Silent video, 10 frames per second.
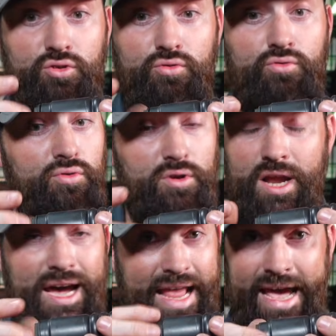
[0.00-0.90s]
you do
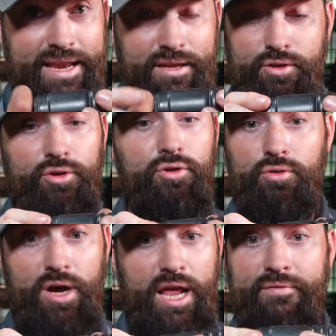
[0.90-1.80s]
not
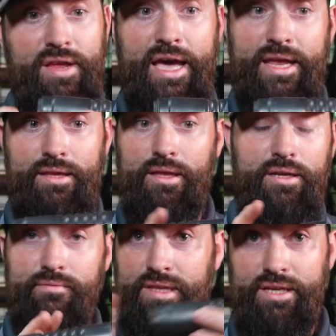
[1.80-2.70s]
have to add a
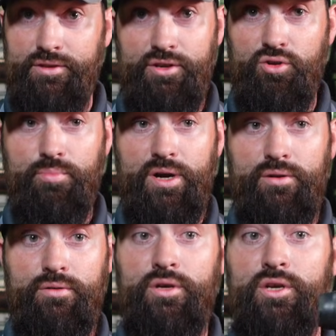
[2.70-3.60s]
lot of length to your
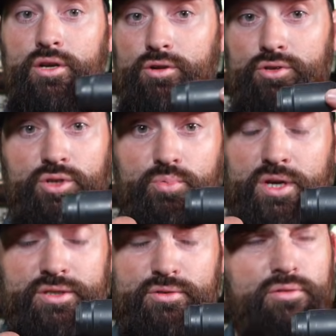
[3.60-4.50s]
barrel or
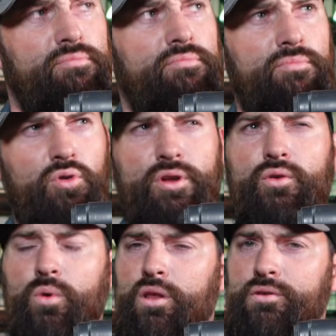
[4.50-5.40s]
suppressor or
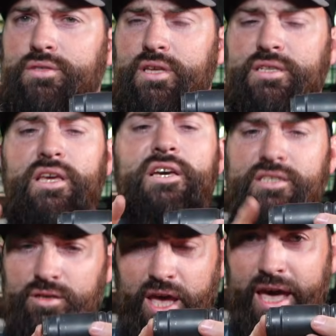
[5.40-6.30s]
either one of those things
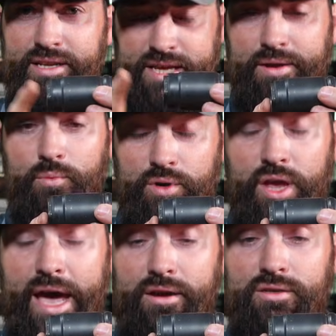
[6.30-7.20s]
when
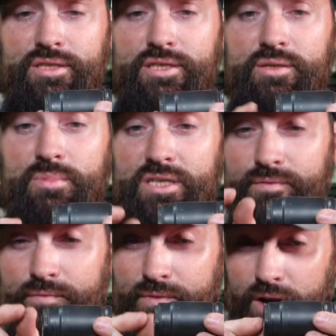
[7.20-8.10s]
you add our system. It's
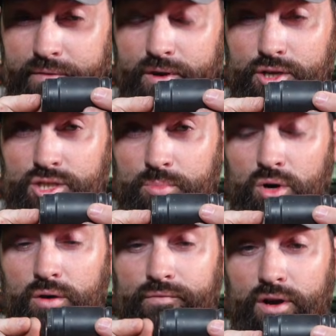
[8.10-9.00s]
very, very
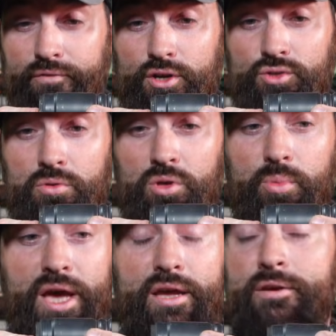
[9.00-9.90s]
small, very, very short in the
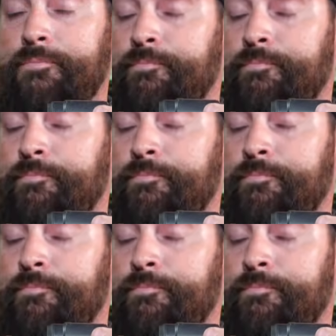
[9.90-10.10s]
back.